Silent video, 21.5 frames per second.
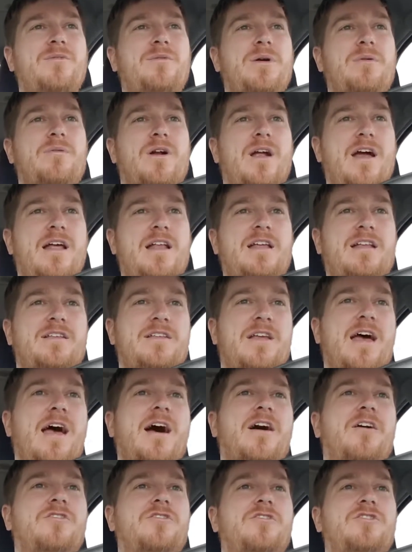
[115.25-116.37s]
We were heading
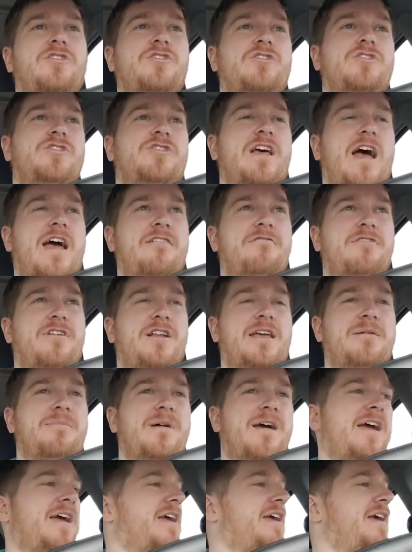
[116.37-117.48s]
down to San
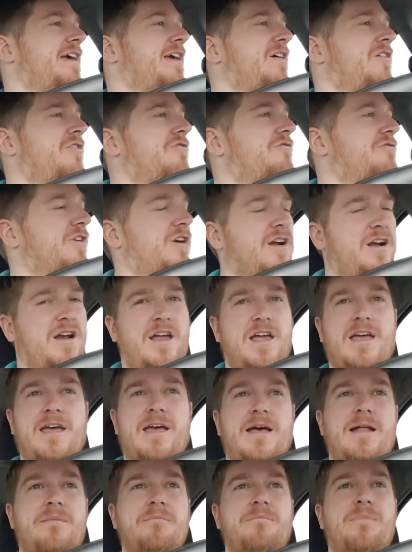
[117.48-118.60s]
Felipe over
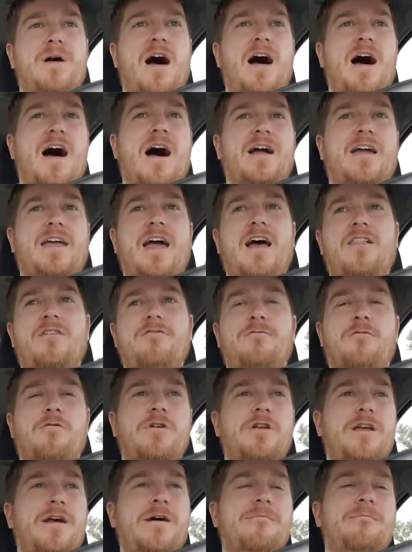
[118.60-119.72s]
in Baja
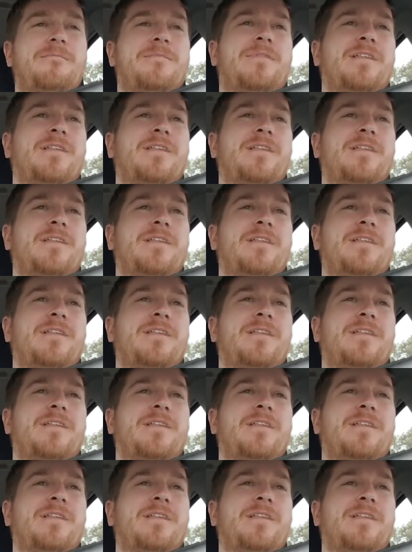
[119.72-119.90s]
California.